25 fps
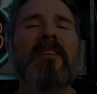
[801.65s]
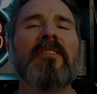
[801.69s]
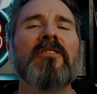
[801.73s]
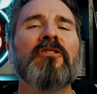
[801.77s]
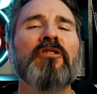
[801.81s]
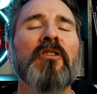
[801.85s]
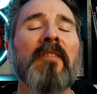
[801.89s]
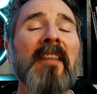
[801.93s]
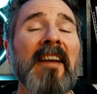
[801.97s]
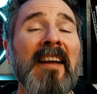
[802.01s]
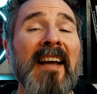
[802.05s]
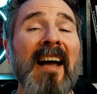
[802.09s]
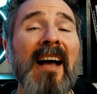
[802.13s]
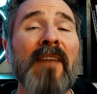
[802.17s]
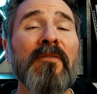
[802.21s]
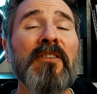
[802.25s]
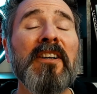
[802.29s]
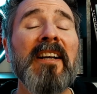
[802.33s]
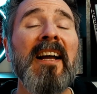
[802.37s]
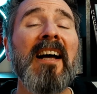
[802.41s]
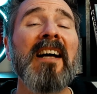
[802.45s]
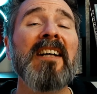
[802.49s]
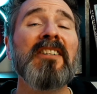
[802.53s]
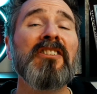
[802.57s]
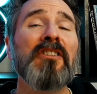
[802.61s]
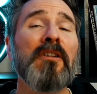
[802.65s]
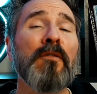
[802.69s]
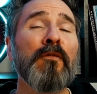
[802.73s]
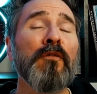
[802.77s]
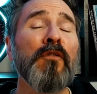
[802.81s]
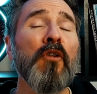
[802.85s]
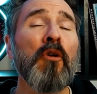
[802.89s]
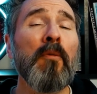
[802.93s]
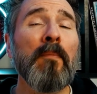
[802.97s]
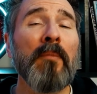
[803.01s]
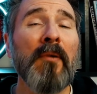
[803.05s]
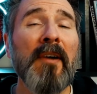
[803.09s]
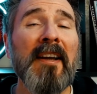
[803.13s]
So there you have it, guys, the
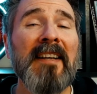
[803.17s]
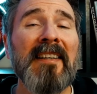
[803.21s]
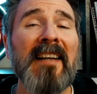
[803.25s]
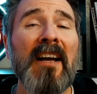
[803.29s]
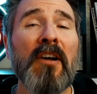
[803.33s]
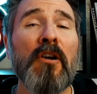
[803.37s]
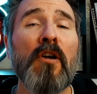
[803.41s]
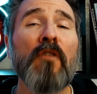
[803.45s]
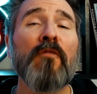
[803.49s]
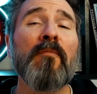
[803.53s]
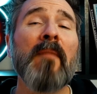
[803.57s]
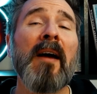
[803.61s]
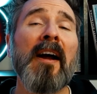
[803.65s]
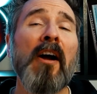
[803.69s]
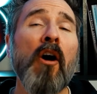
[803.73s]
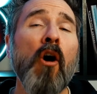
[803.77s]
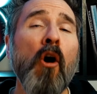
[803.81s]
full breakdown of my